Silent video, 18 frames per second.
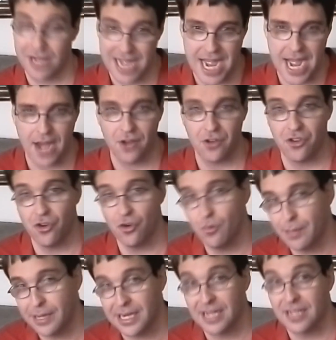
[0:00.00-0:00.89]
we can't
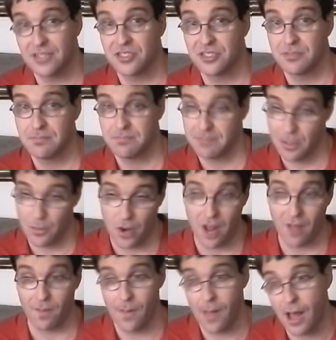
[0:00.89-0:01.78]
do because they're
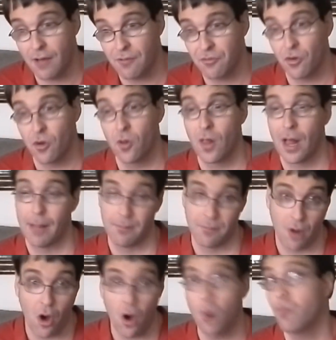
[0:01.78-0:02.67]
not lawful. I'm
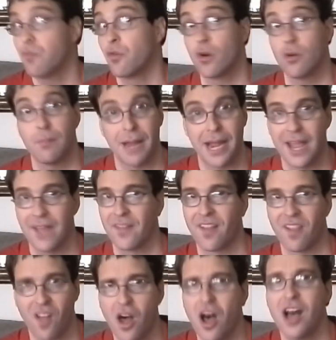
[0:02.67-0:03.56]
all for obeying
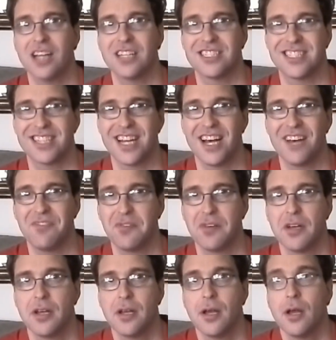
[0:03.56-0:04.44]
the law and stuff.
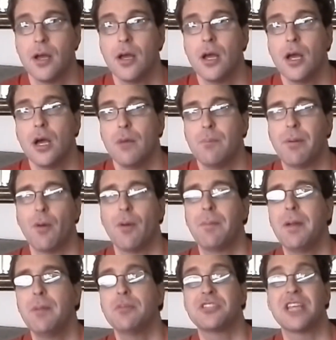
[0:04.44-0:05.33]
But when
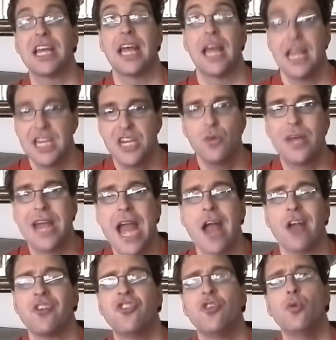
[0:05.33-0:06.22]
people say, you
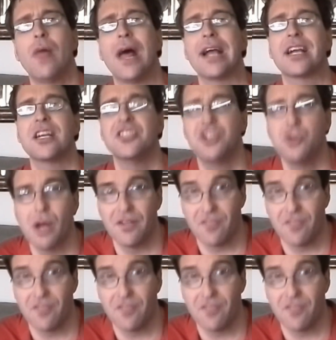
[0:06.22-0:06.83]
can't do that because you